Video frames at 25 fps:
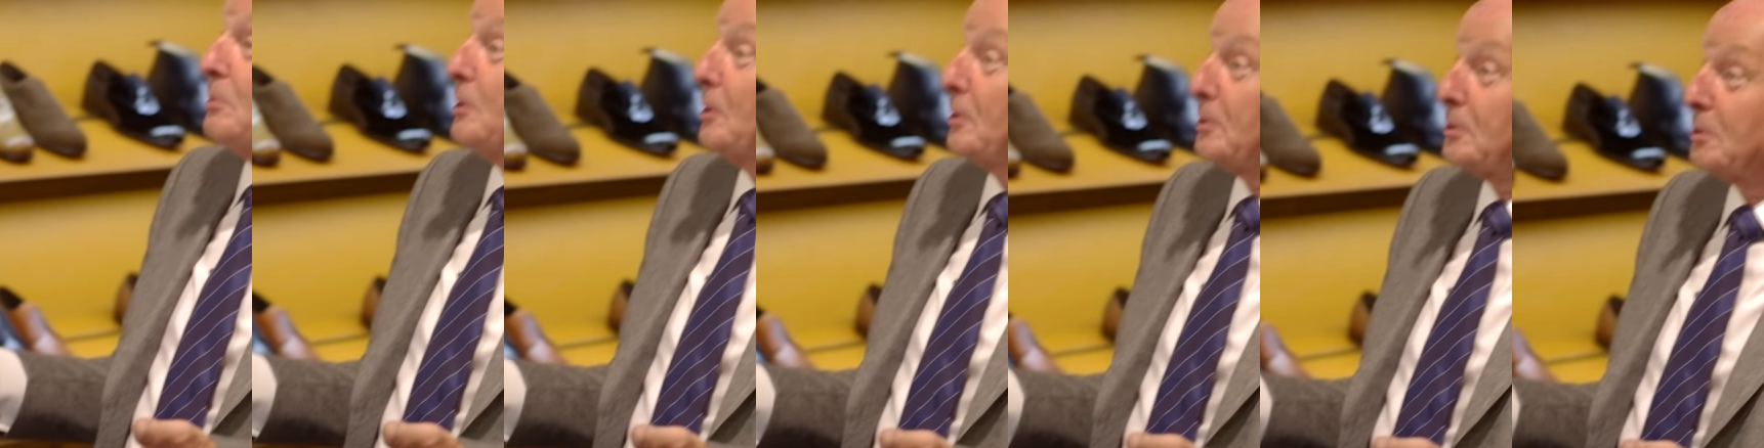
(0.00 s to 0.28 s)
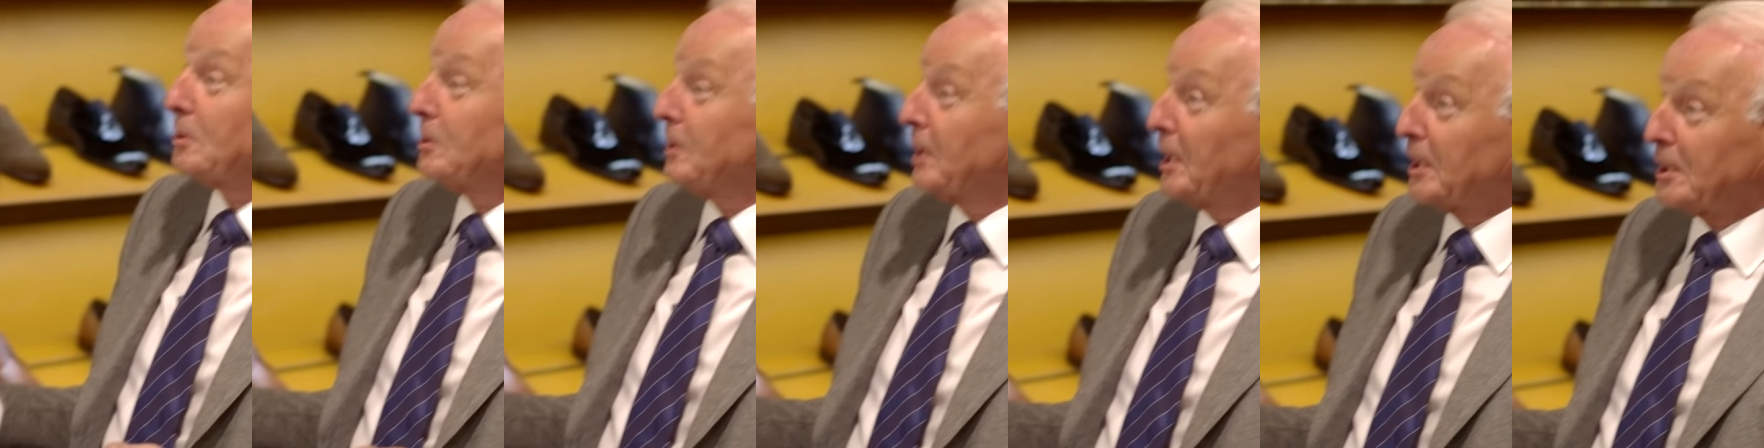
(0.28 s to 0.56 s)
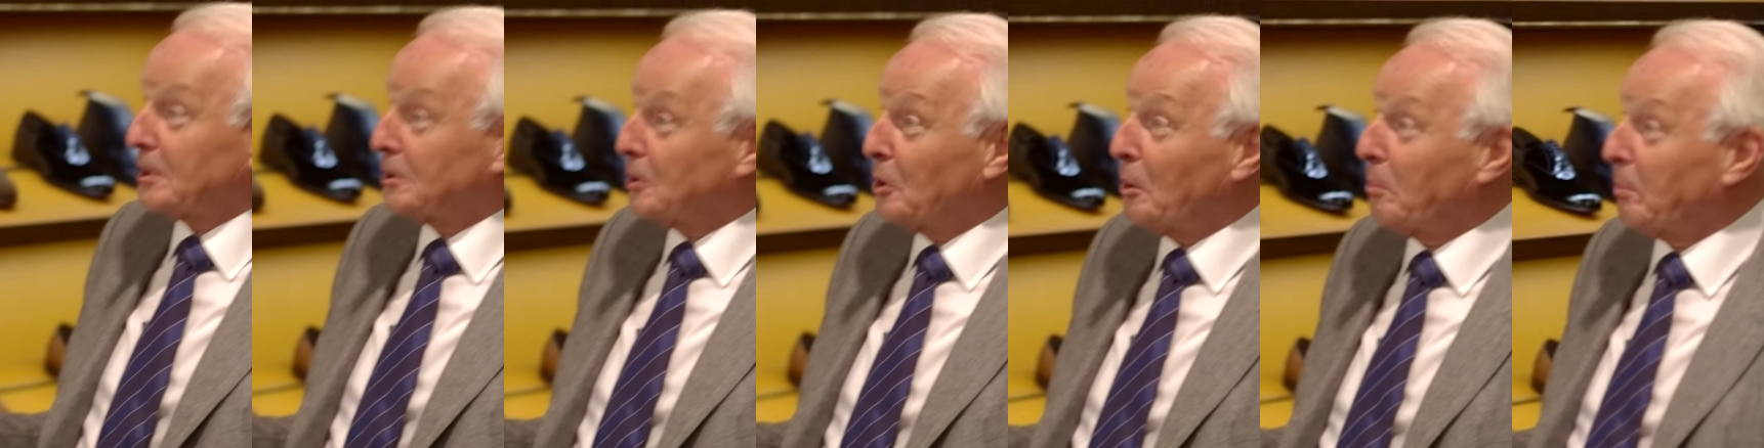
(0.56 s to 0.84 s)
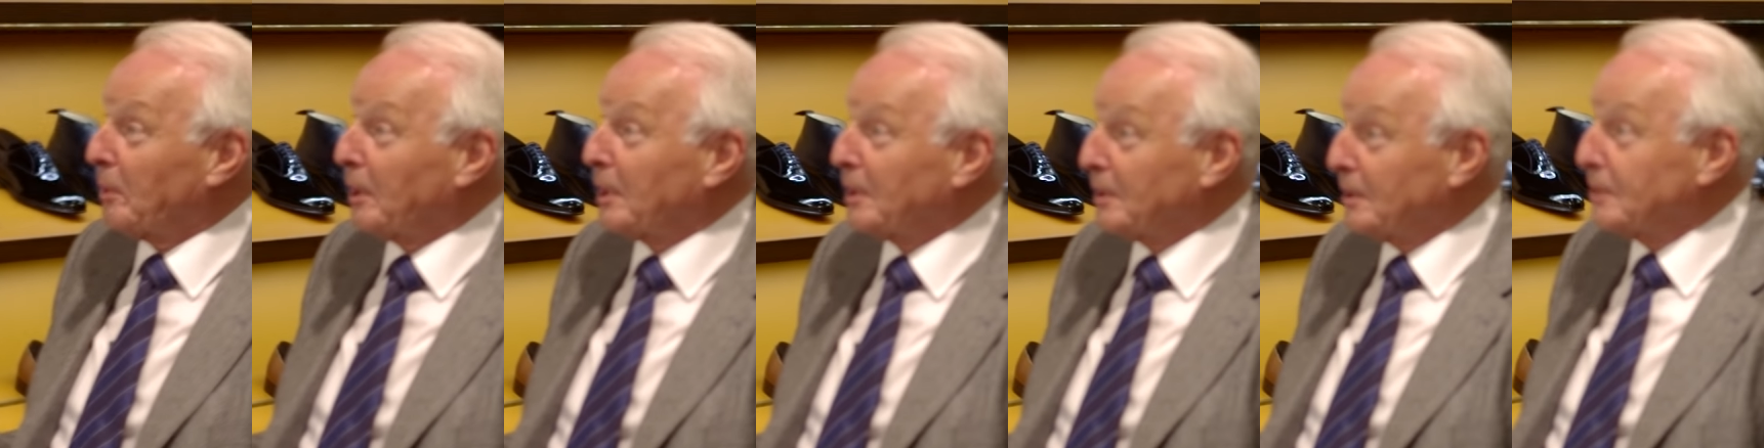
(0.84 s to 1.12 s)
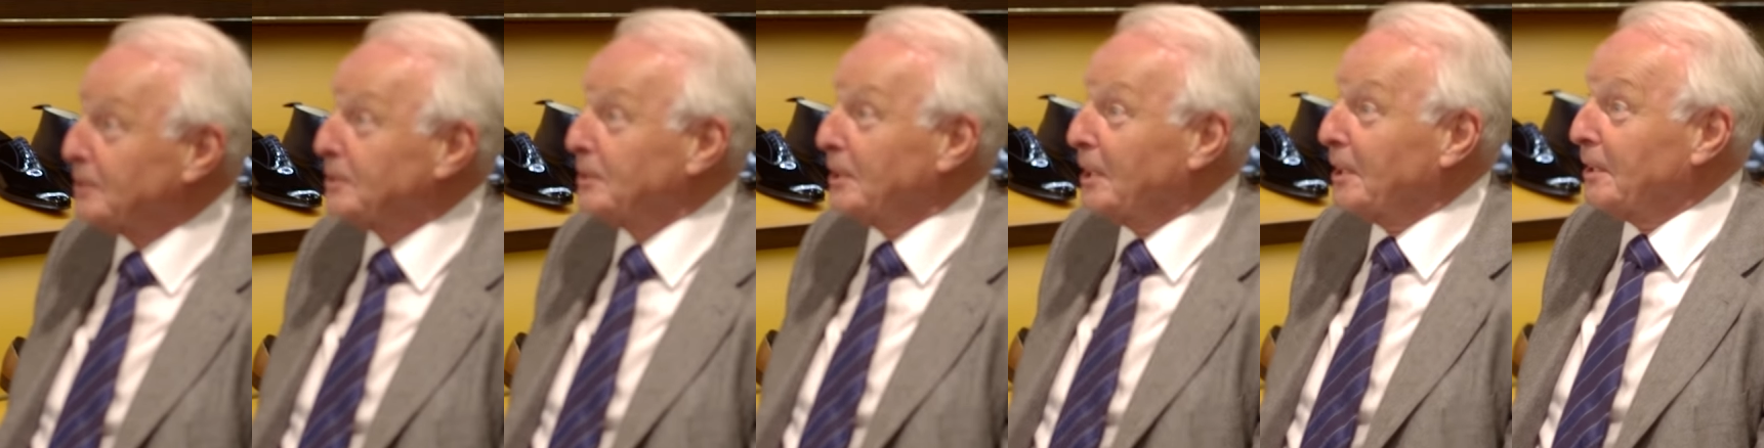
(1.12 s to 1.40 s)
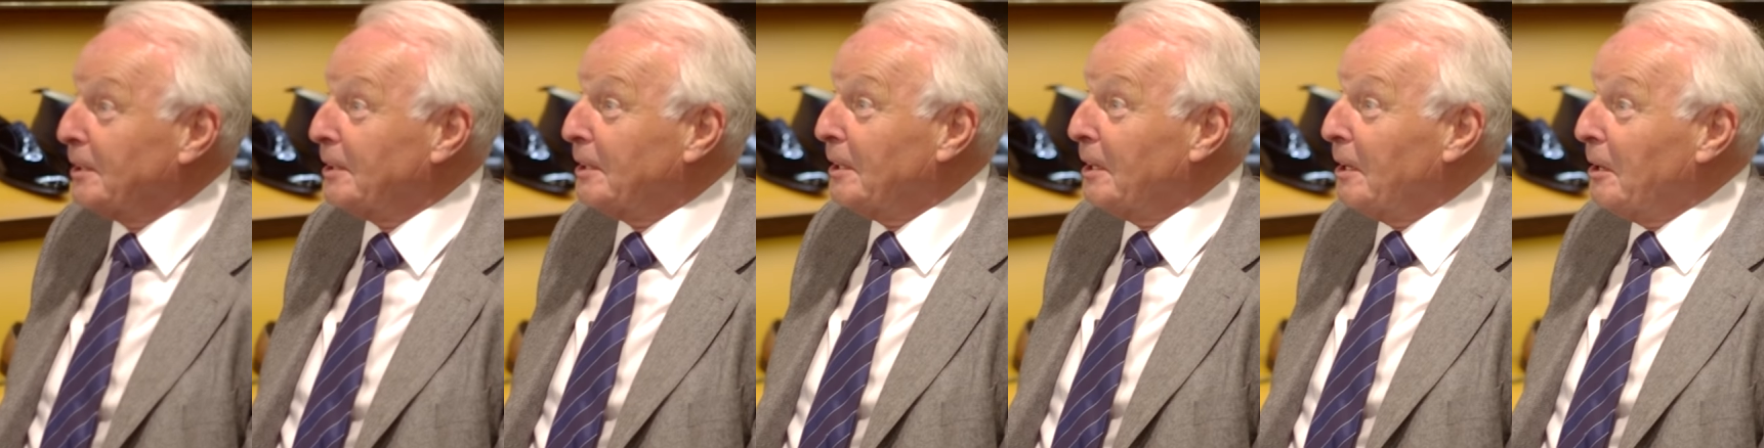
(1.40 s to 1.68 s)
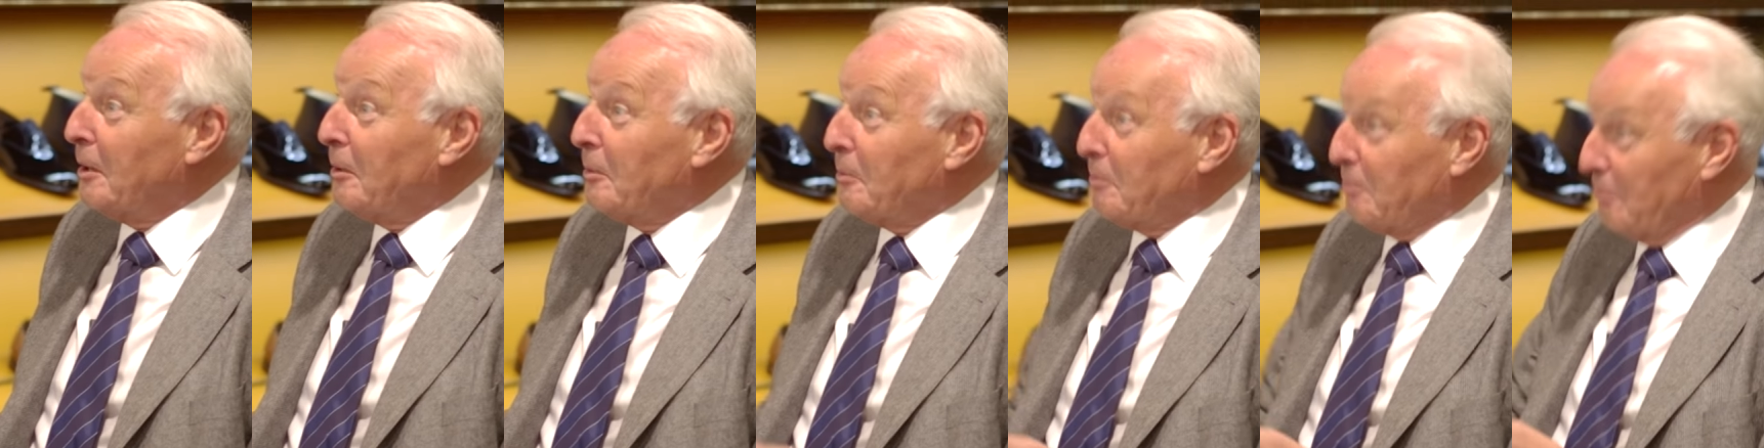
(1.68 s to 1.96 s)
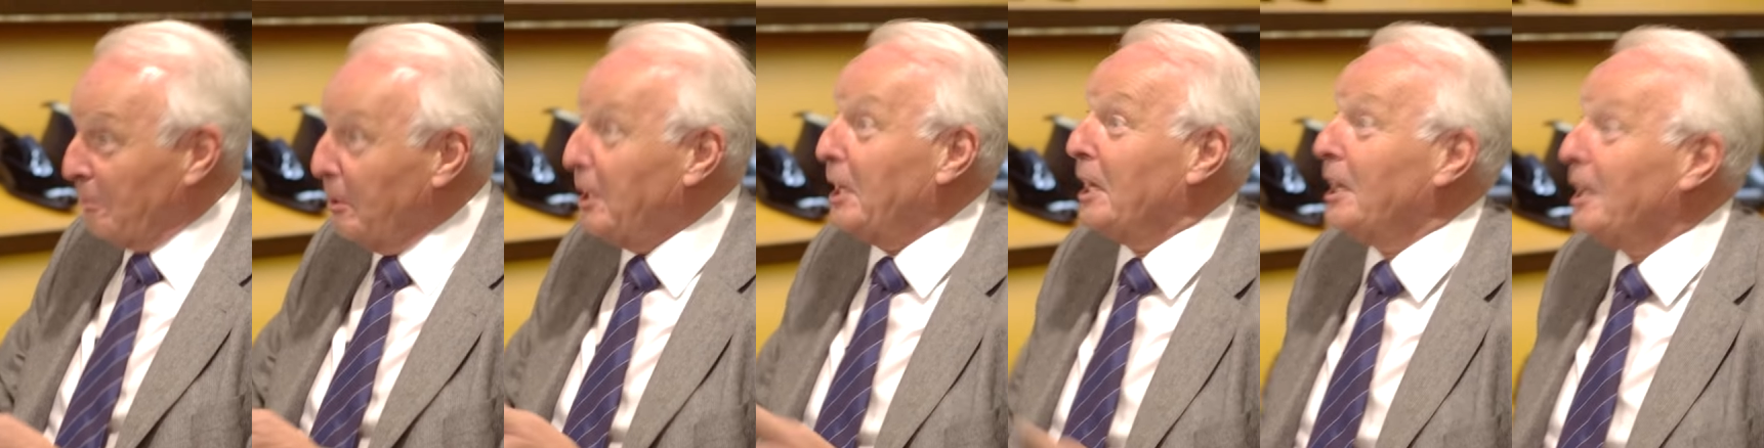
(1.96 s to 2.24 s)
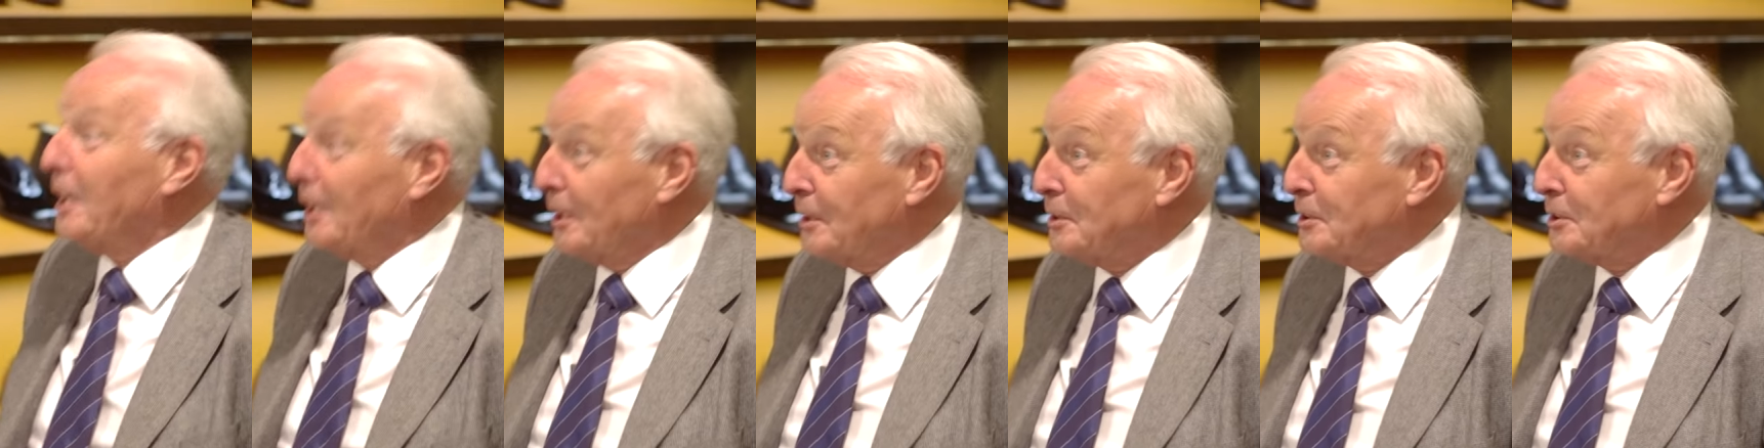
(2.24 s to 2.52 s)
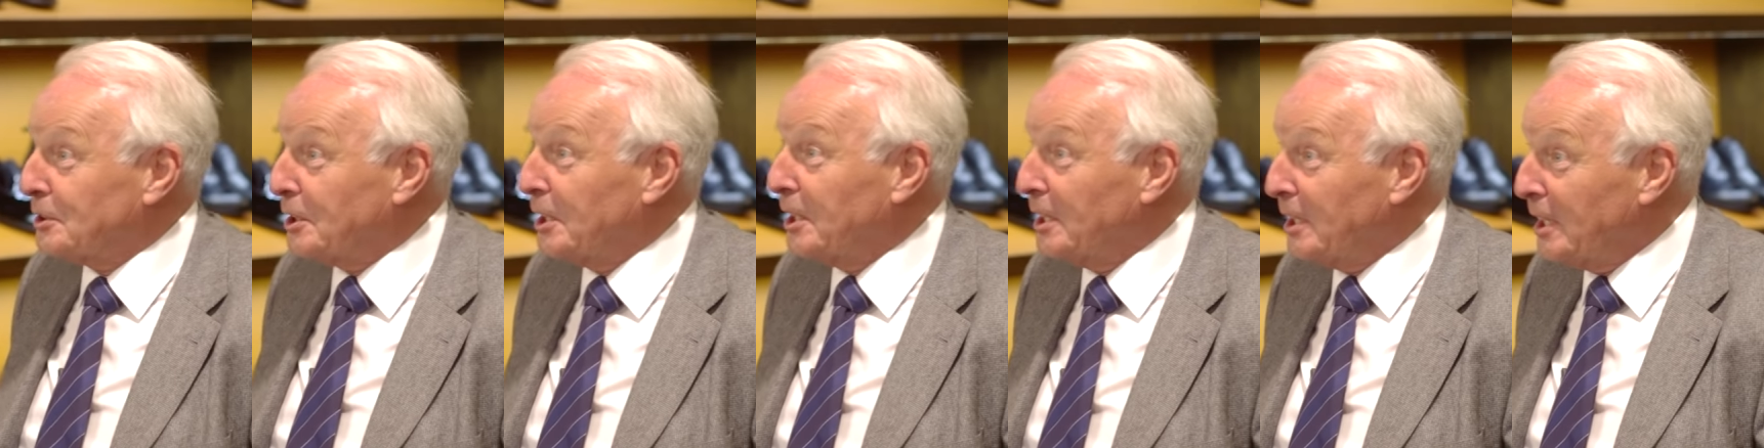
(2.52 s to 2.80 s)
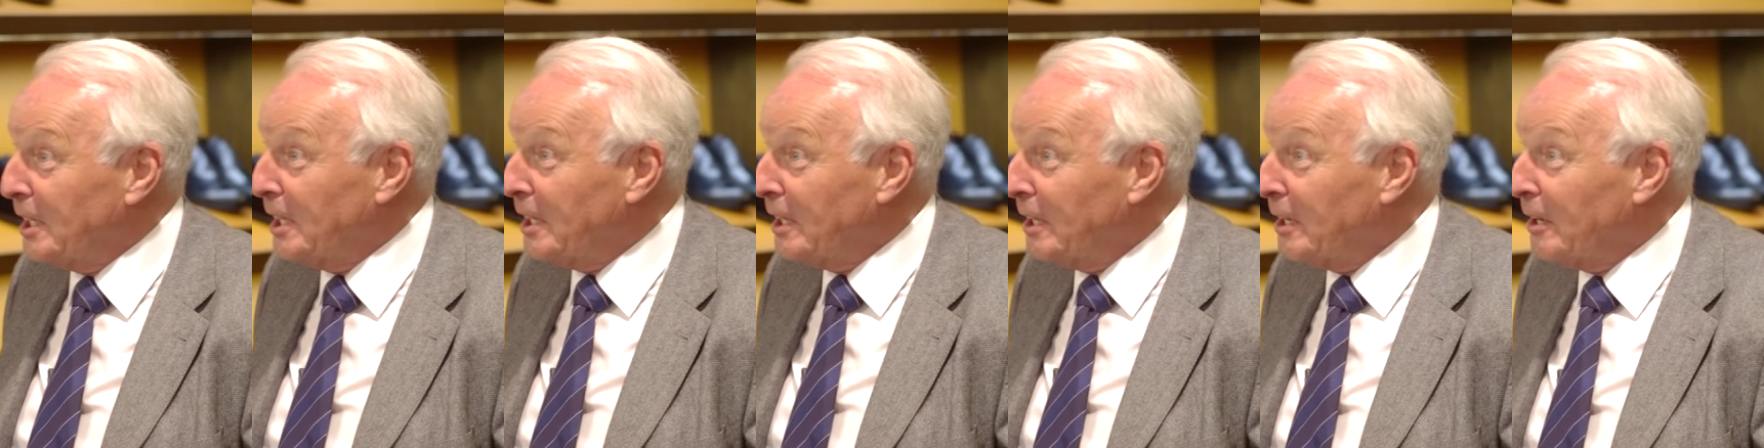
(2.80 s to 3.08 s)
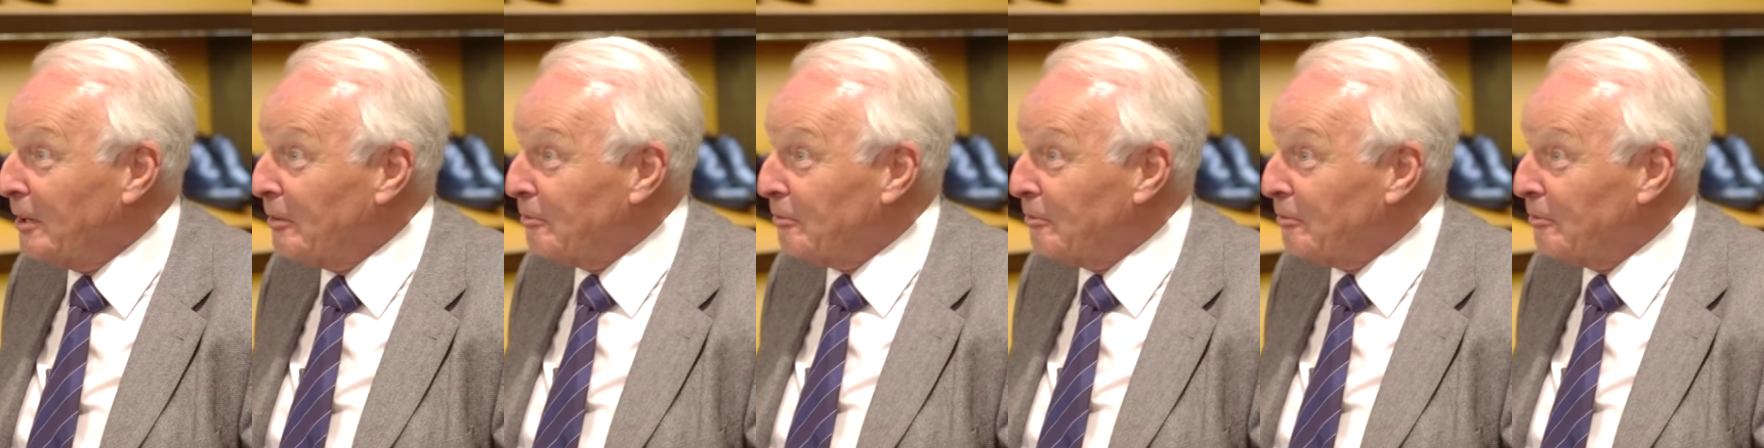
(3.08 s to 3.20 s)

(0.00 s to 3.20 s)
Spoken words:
me on to another topic, doesn't it? We at Cheaney